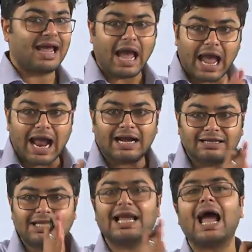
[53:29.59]
and
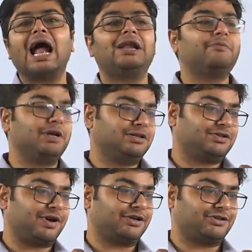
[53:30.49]
the
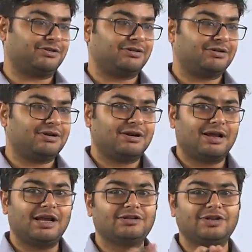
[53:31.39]
administration
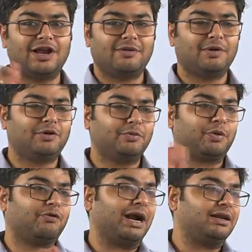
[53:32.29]
is able to
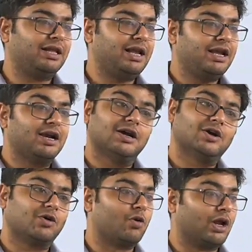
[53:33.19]
provide the
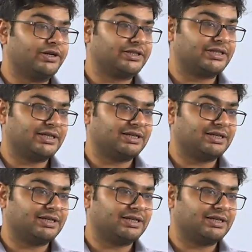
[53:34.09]
quality.